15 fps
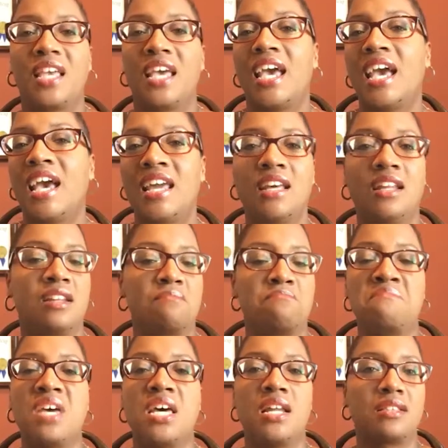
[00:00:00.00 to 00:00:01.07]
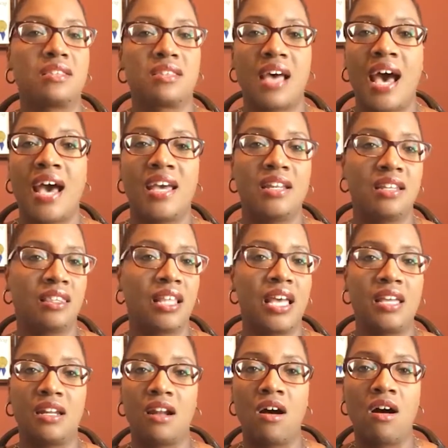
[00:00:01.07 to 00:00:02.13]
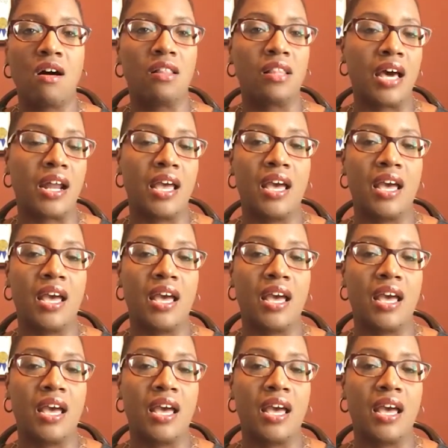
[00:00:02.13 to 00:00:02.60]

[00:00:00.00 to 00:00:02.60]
And in minutes, I had laid it all out.